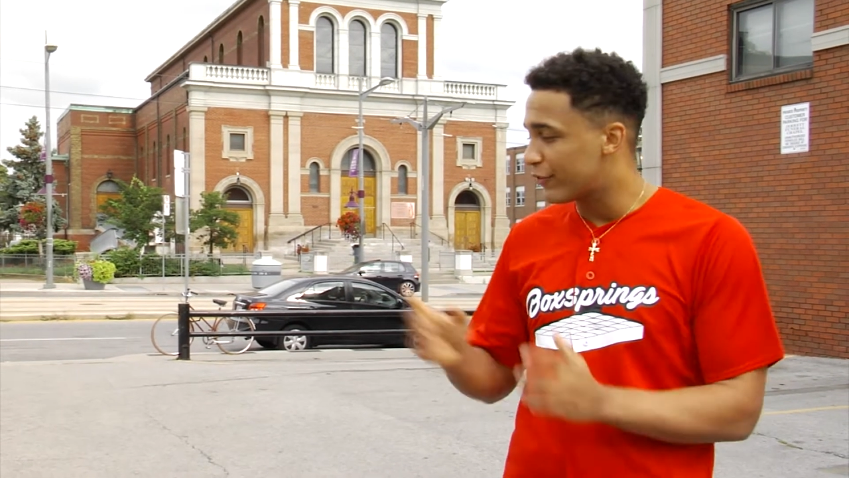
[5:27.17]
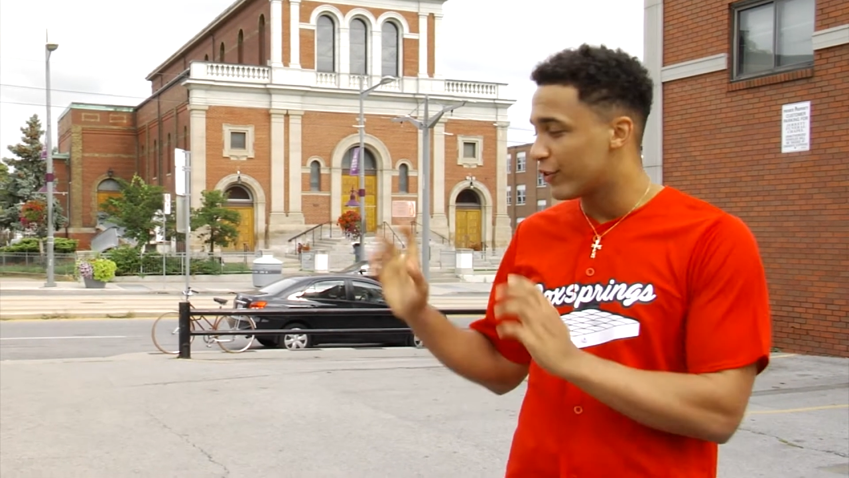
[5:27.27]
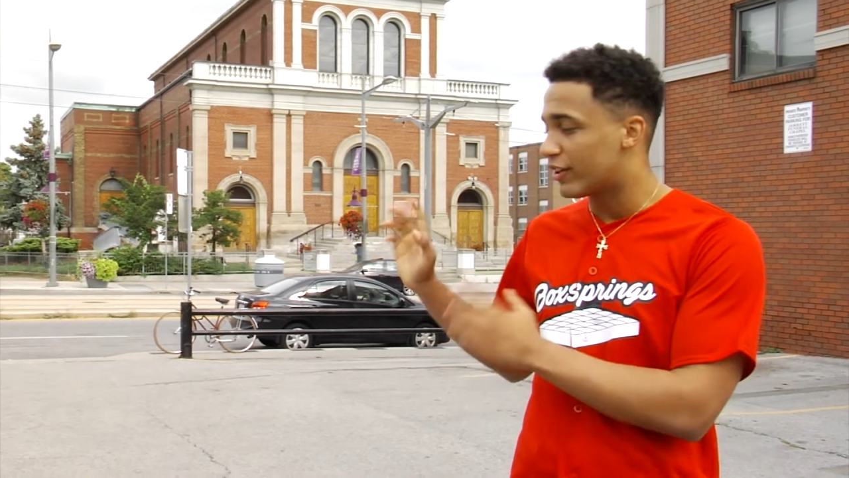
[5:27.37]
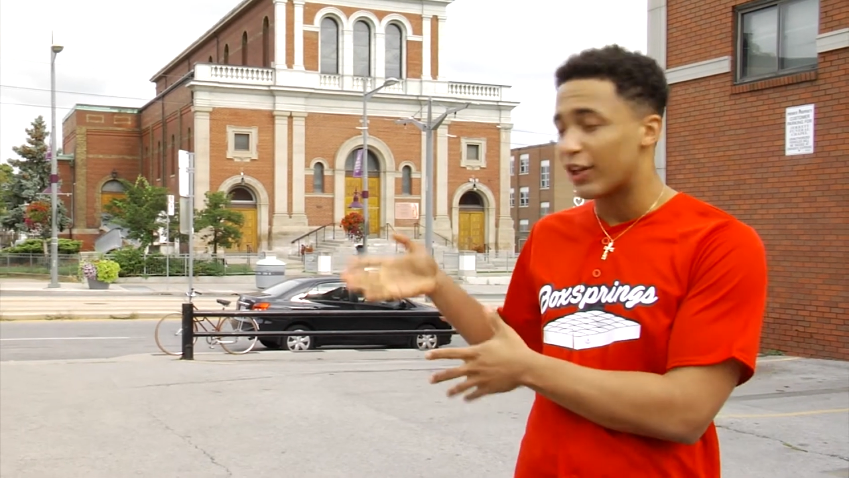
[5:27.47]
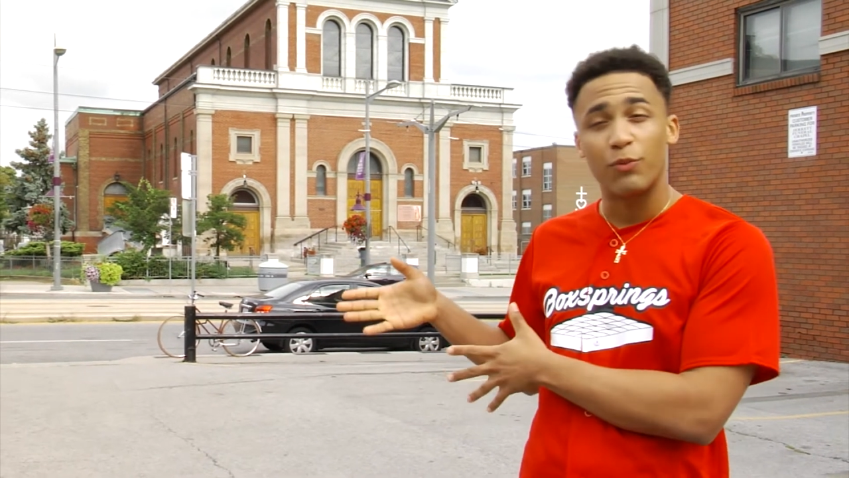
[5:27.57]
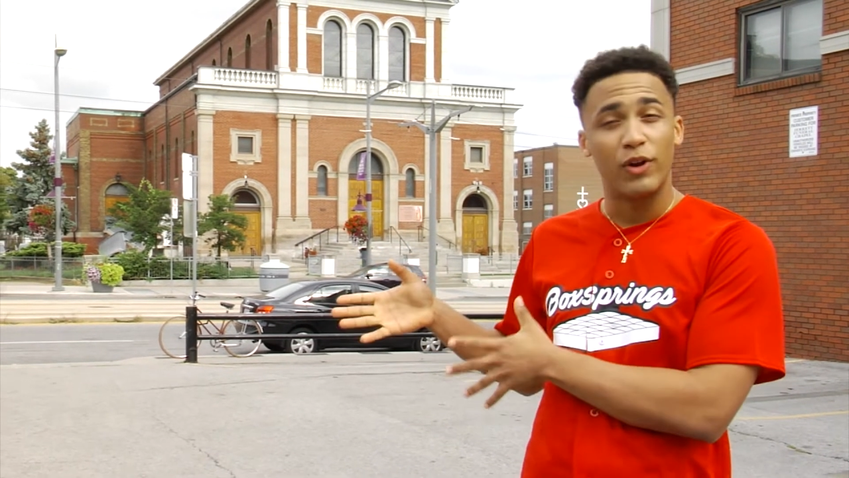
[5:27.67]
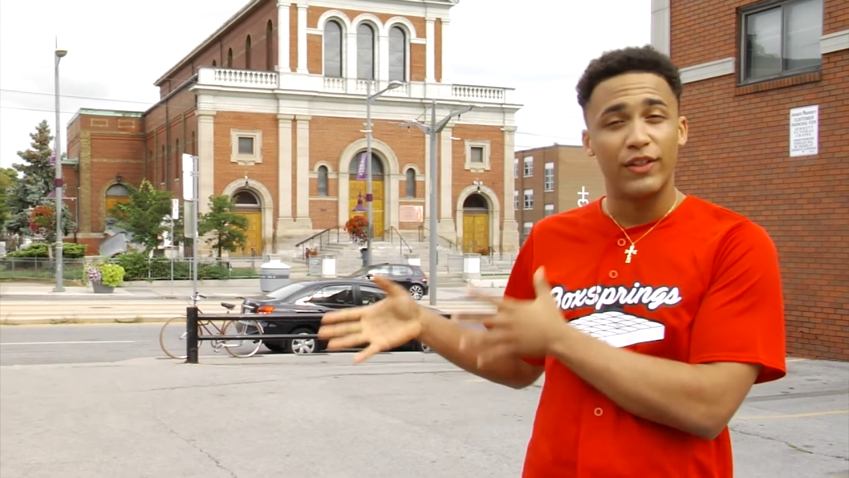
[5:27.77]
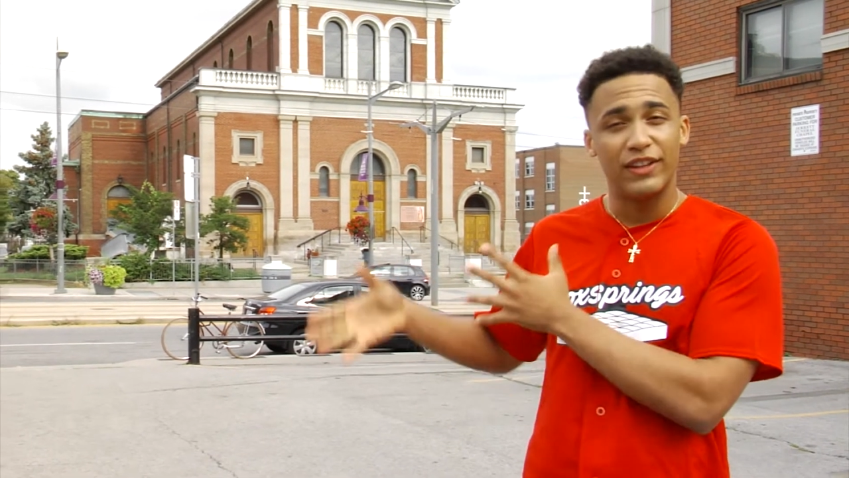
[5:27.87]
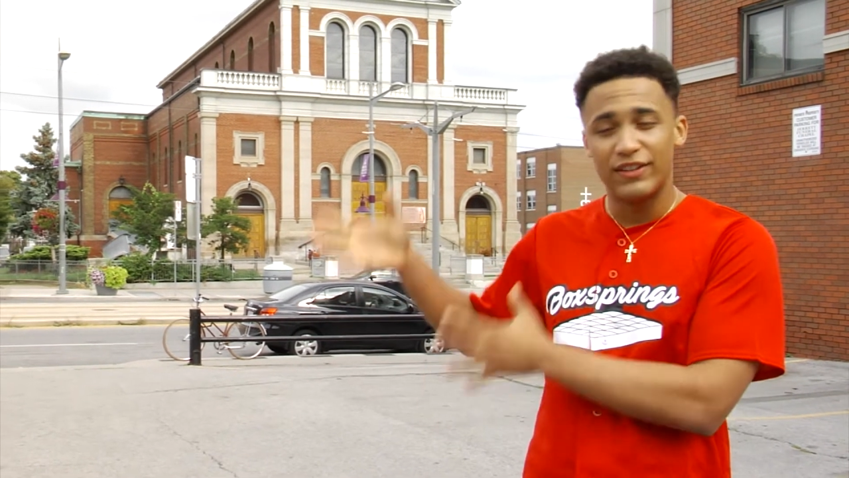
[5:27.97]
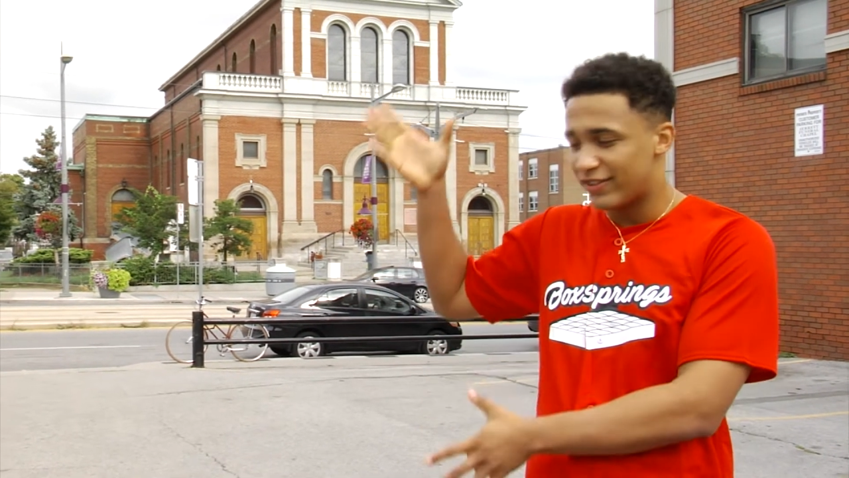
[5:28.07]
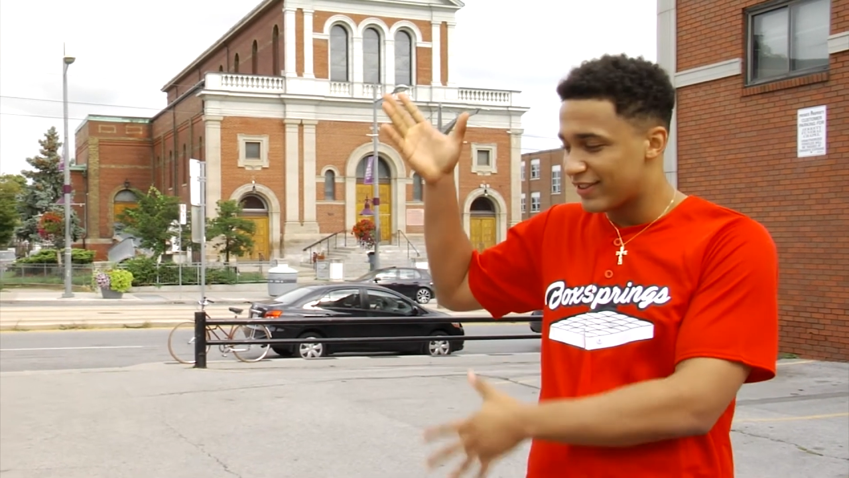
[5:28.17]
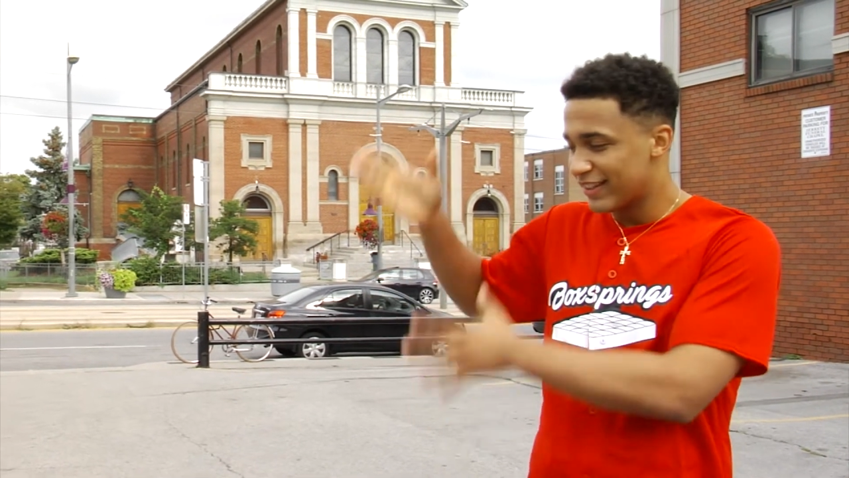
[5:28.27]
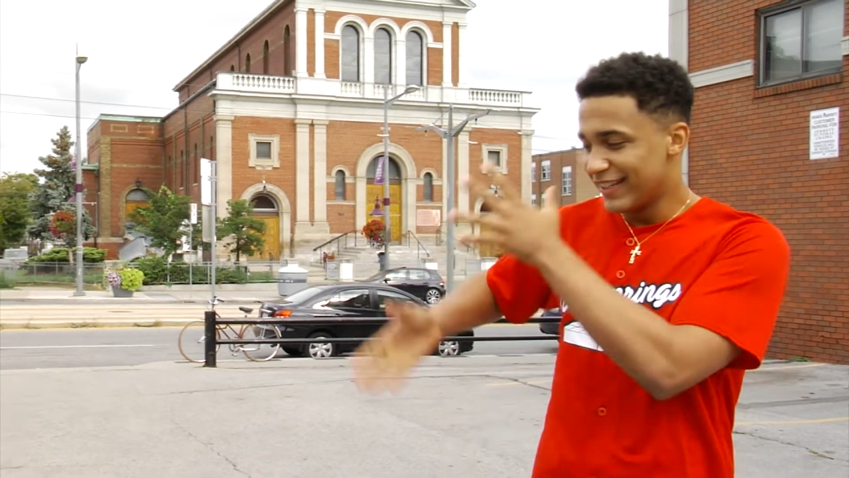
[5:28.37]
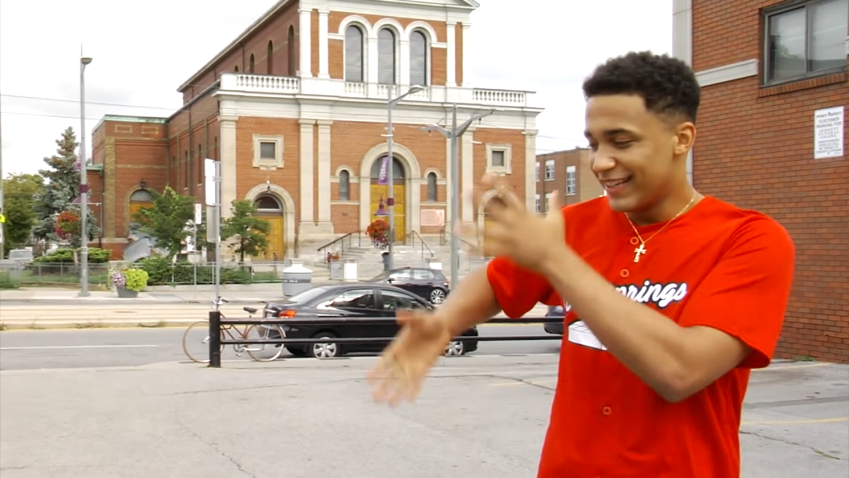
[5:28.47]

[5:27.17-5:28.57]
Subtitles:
sure to click one of these